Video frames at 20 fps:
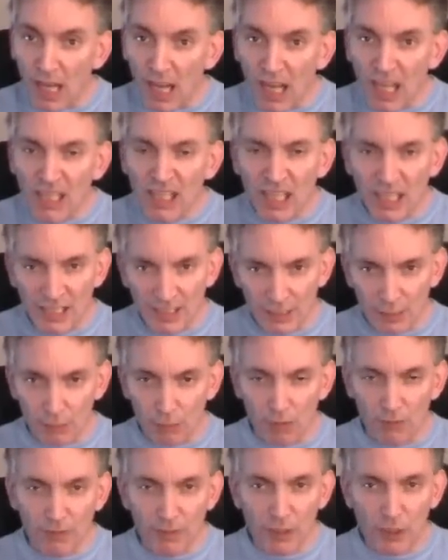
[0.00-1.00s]

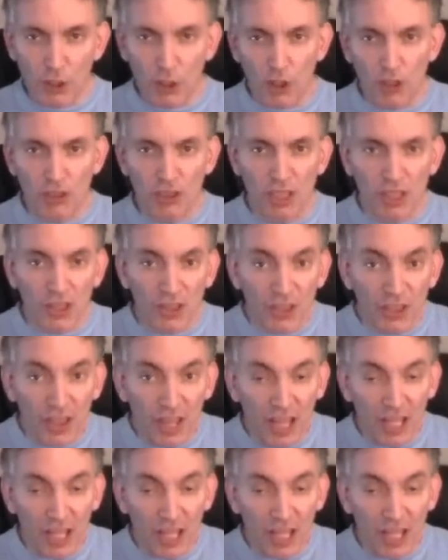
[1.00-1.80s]
Highlight with the cursor